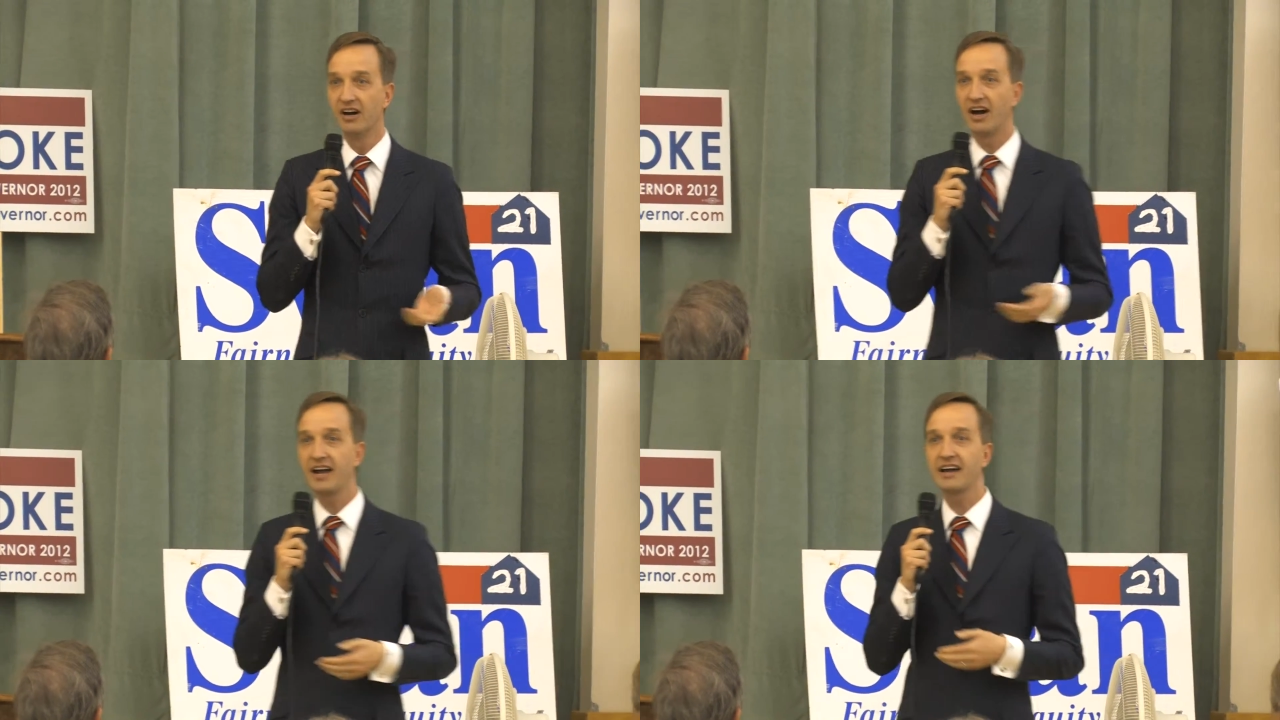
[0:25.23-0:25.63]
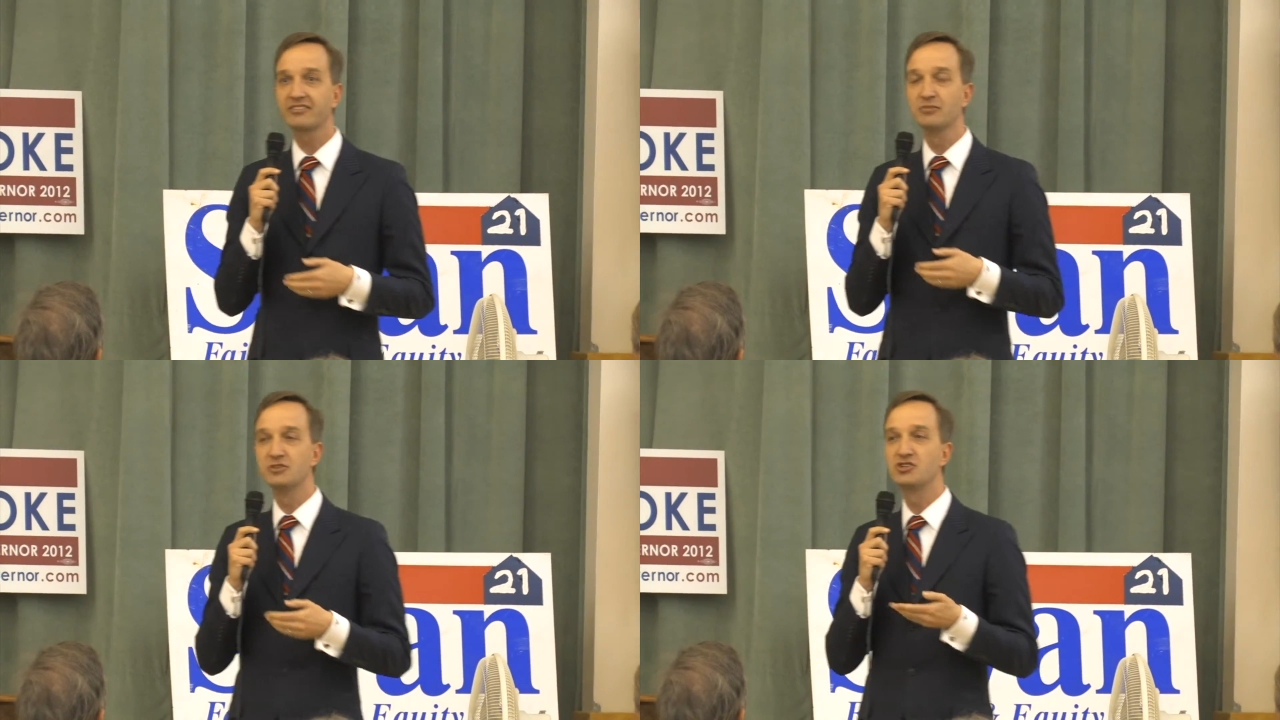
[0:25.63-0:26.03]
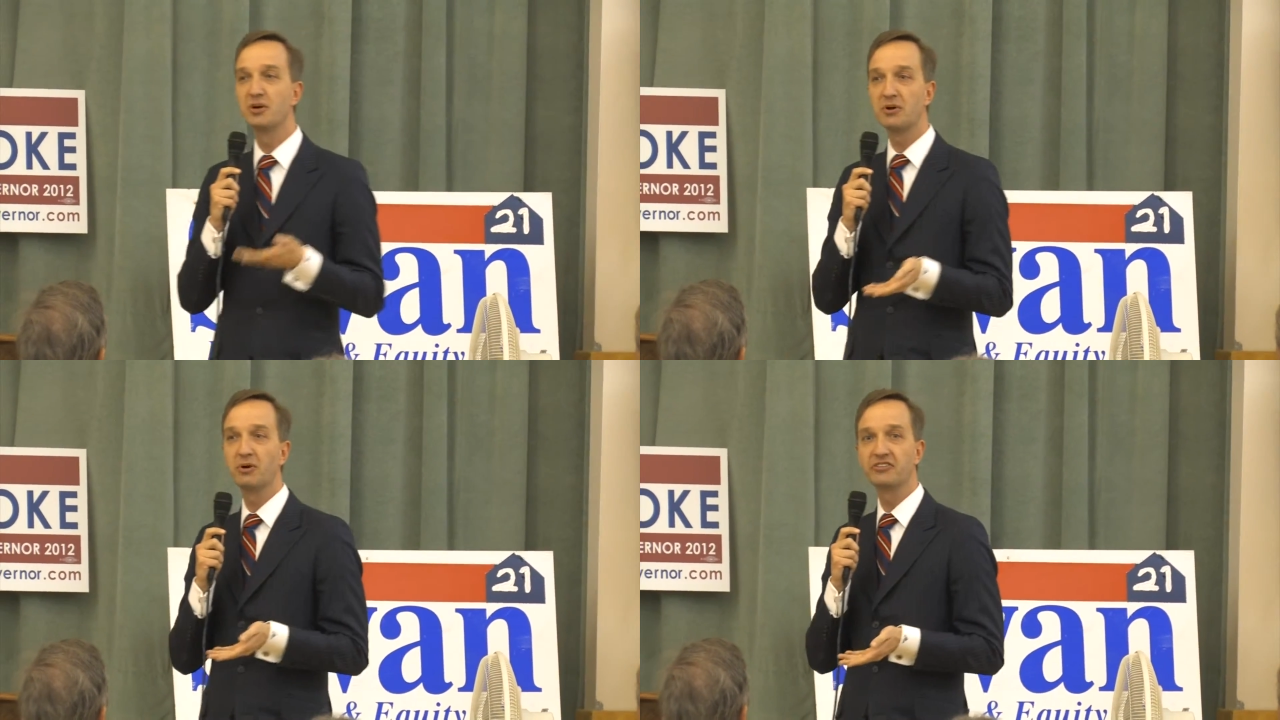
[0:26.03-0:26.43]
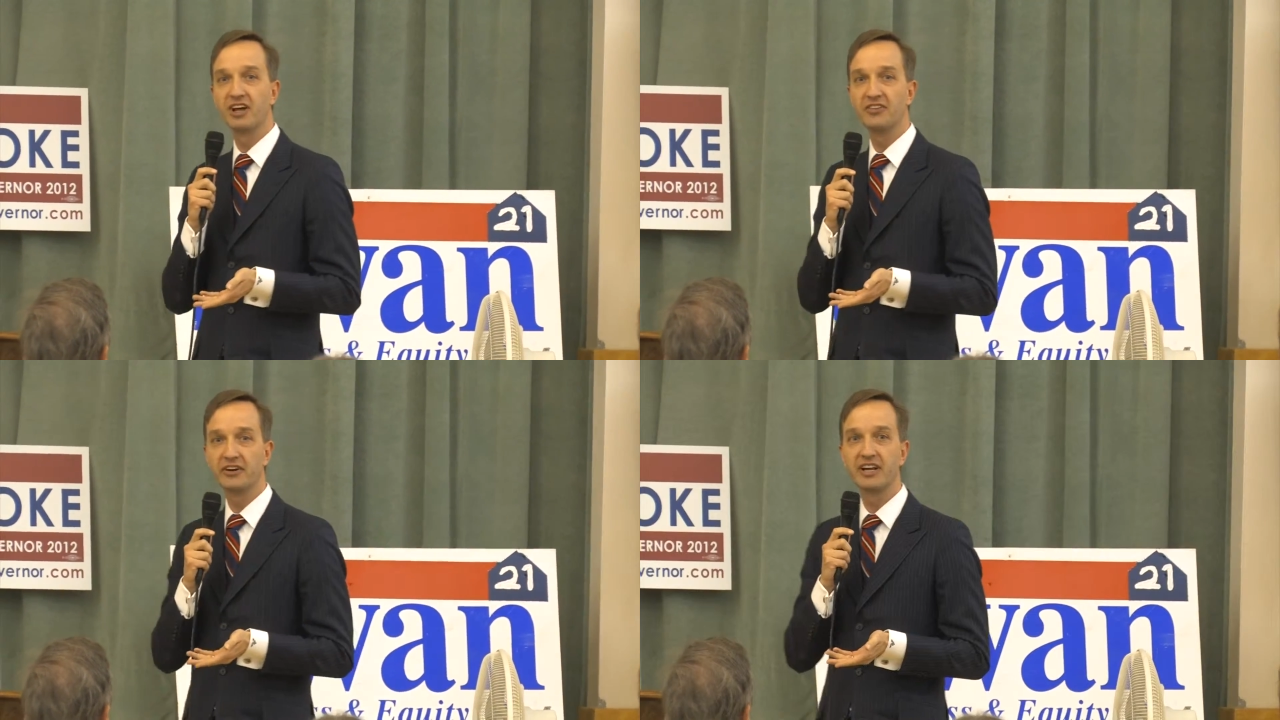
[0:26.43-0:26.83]
I ask them to show me what's
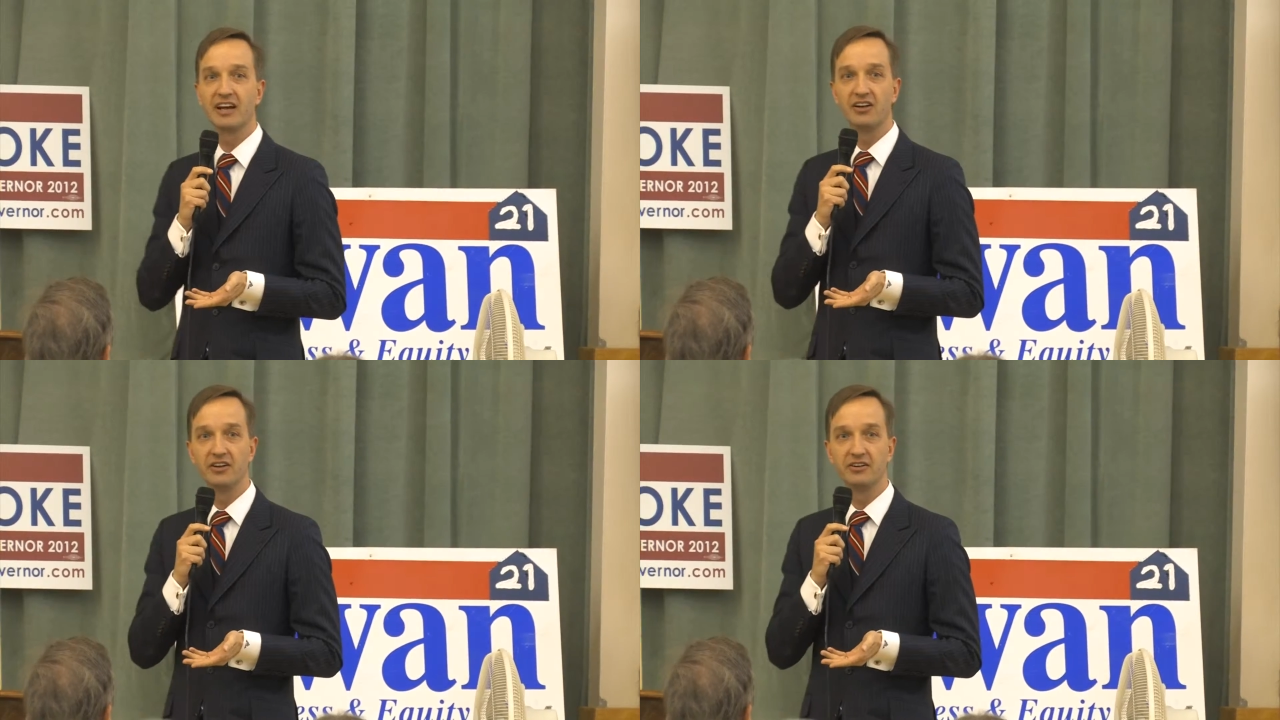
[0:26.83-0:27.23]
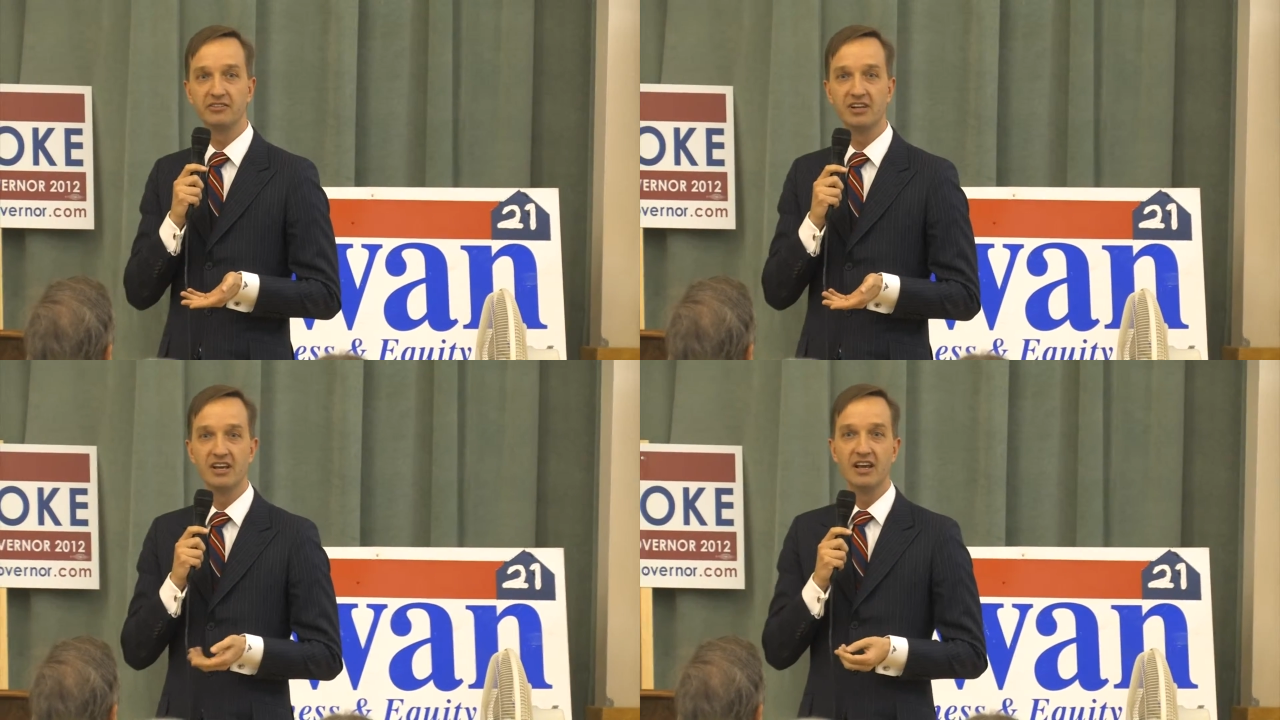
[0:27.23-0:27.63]
on their calendars.